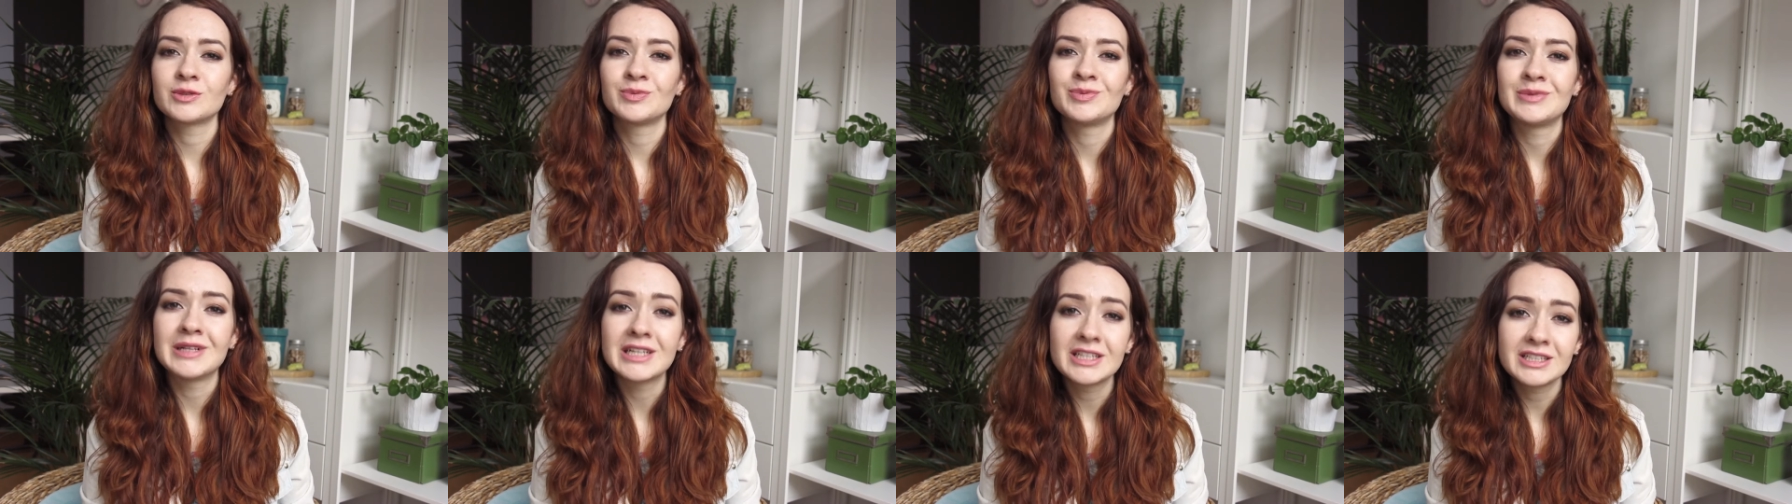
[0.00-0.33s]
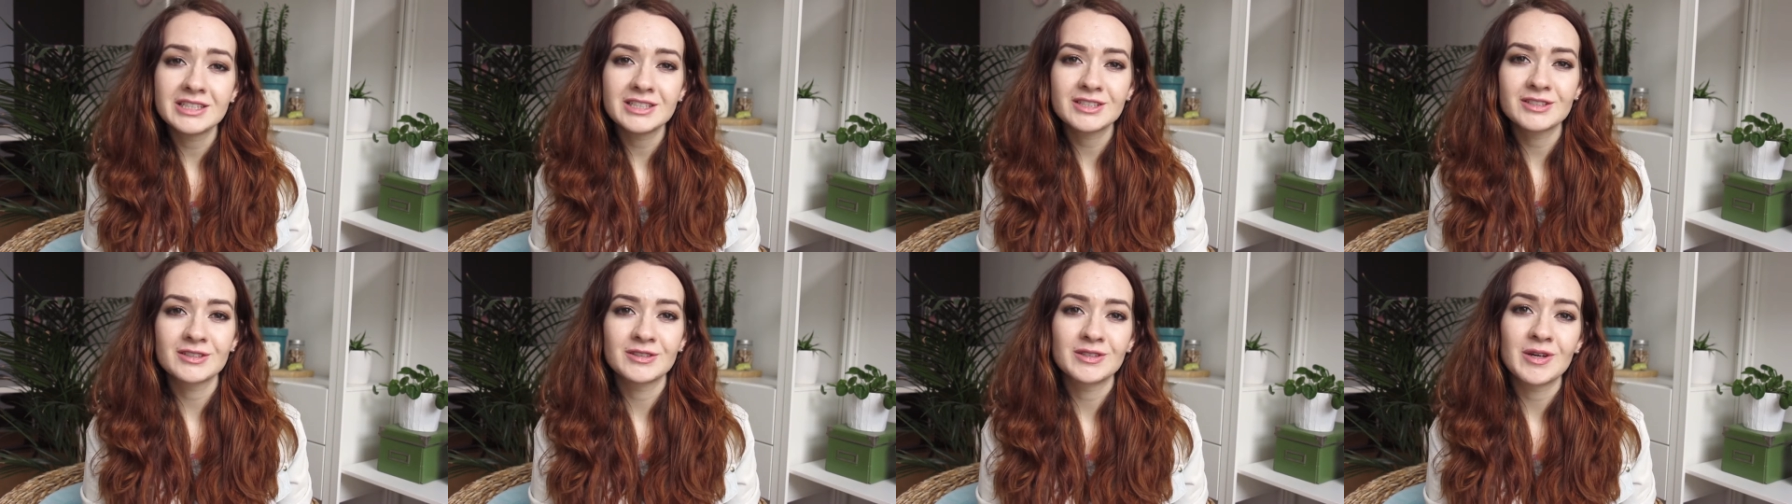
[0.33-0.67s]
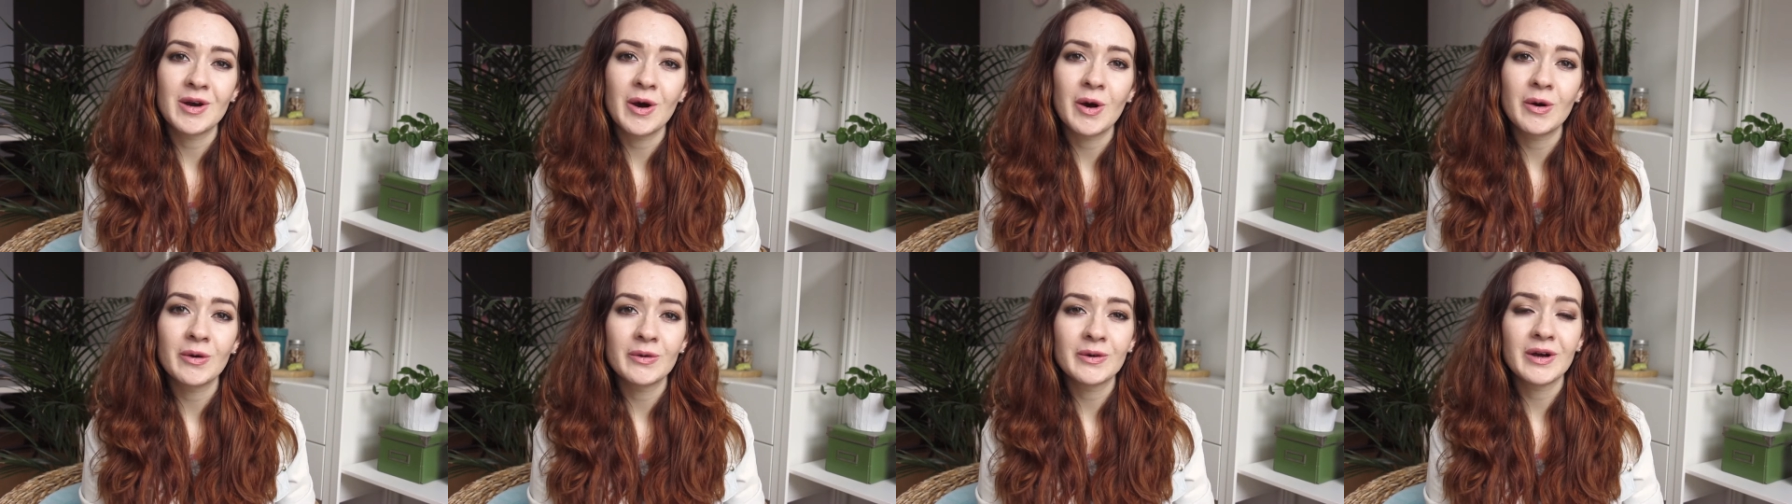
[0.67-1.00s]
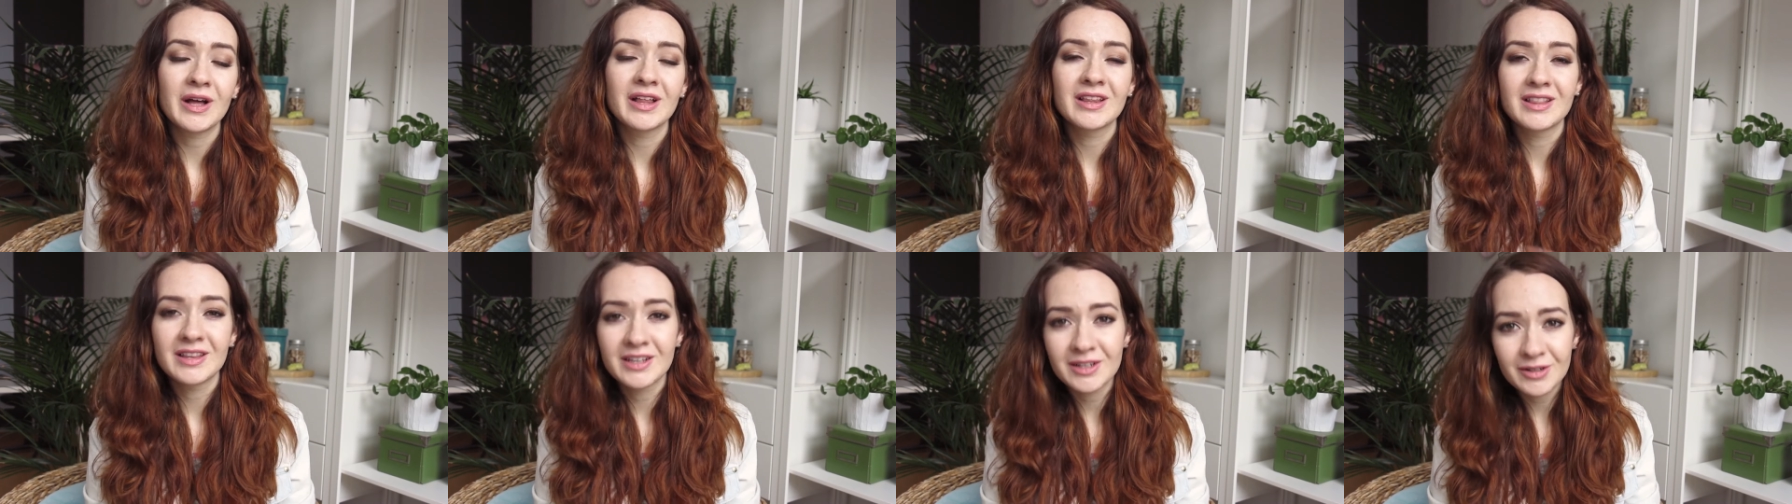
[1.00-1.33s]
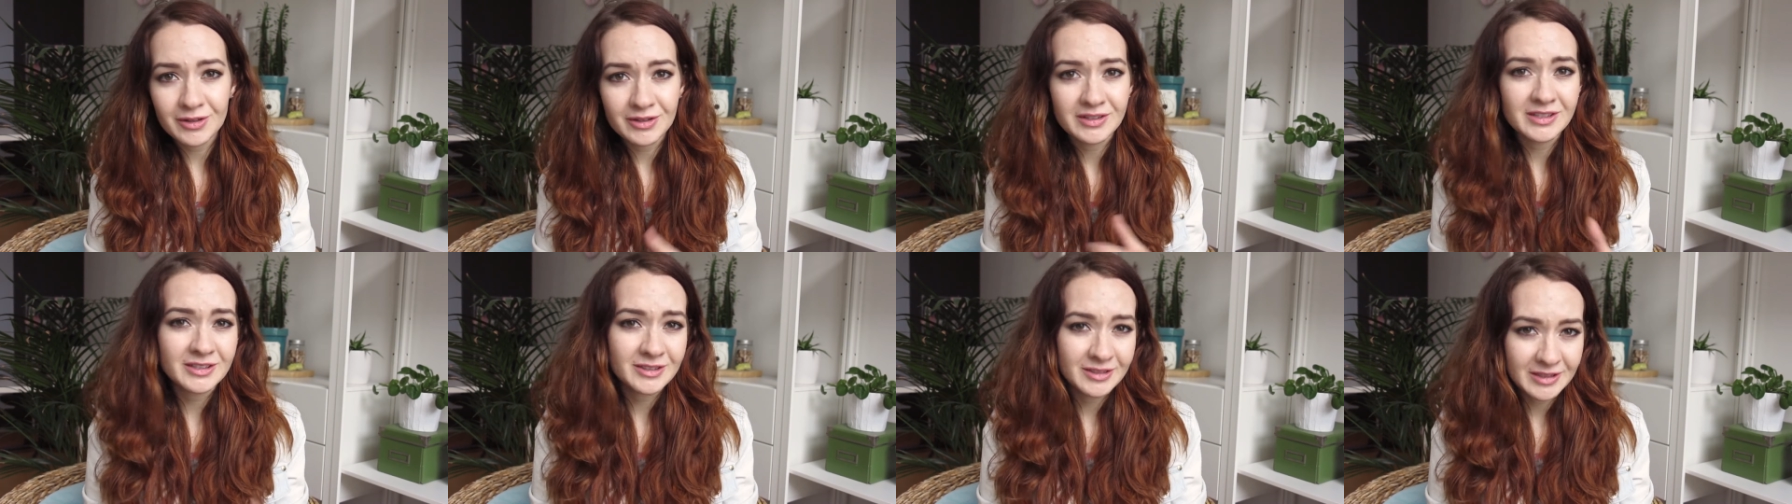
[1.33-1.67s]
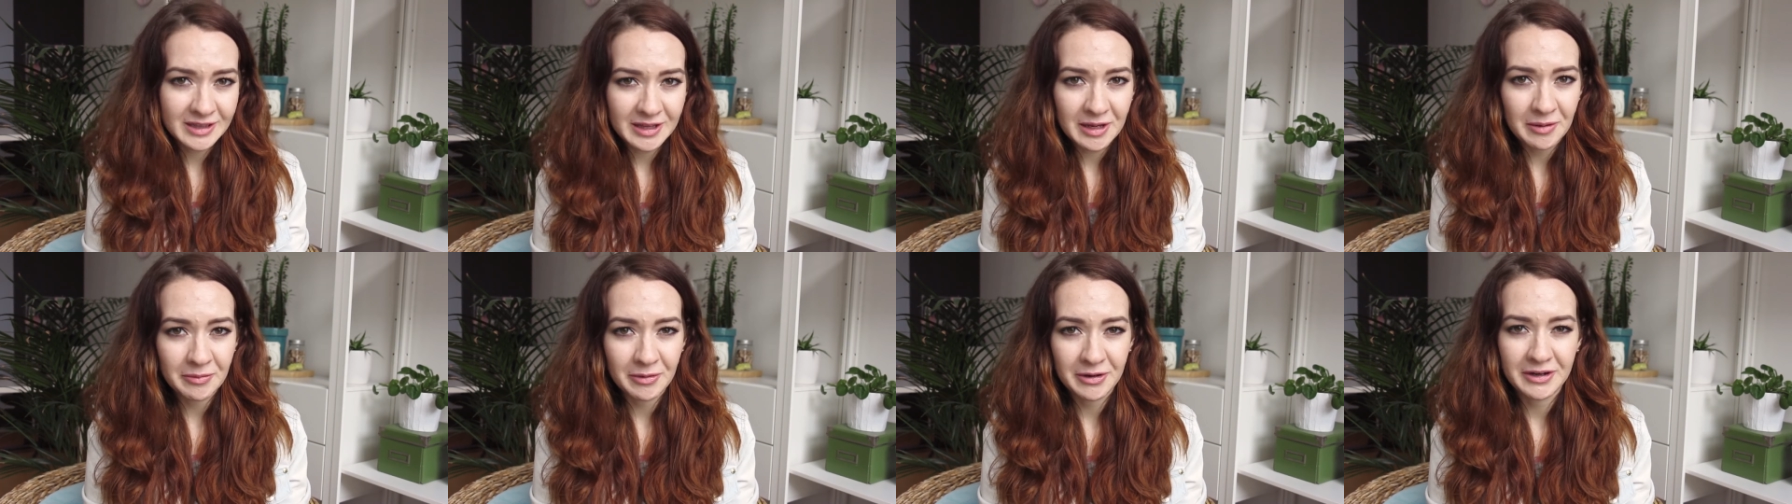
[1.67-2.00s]
please know a little
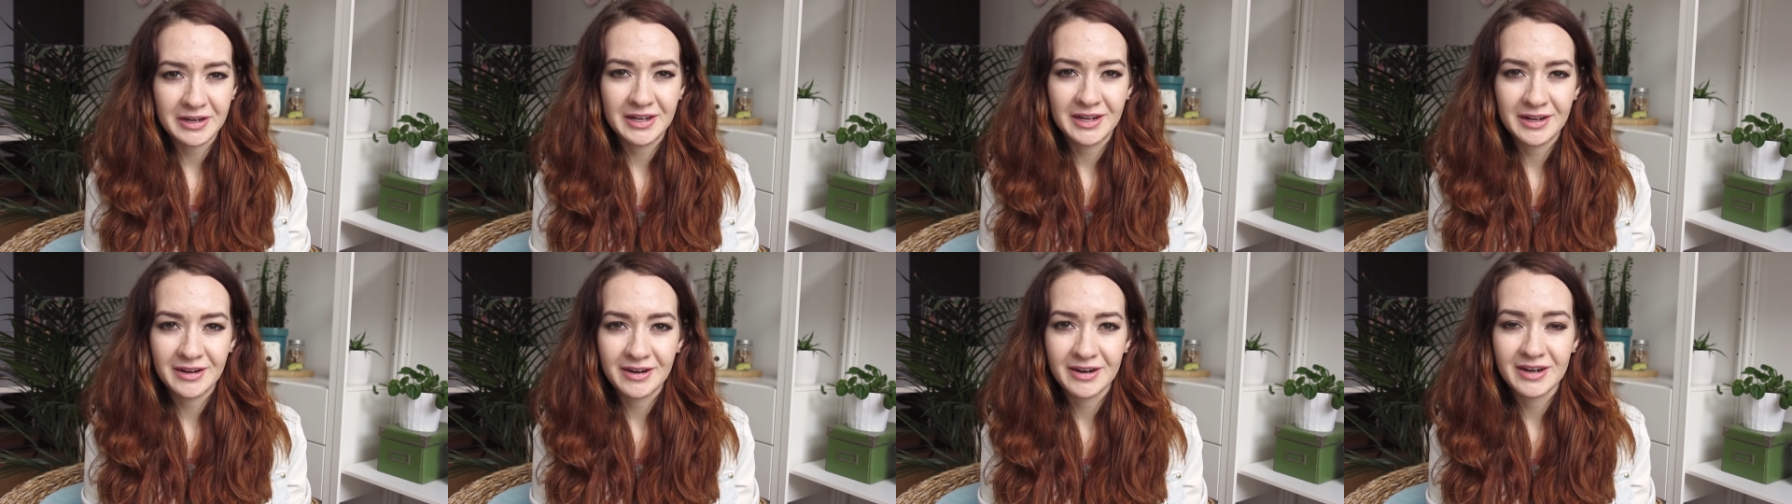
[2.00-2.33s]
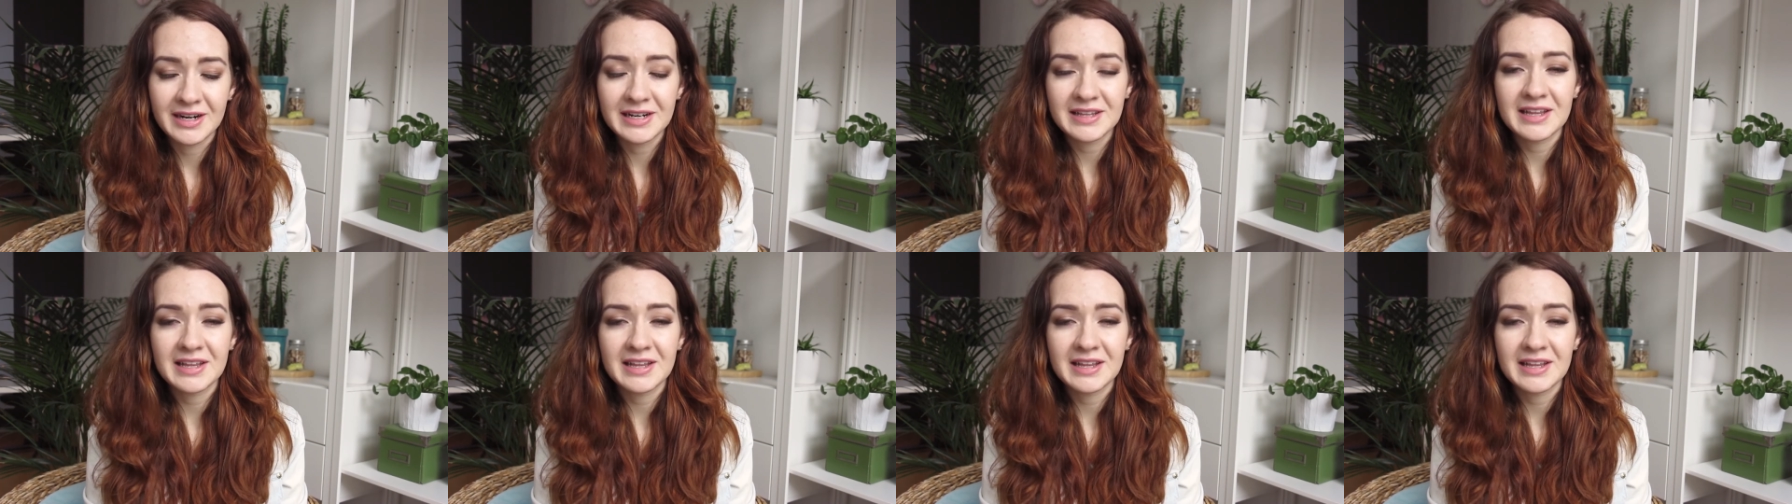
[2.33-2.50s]
disclaimer here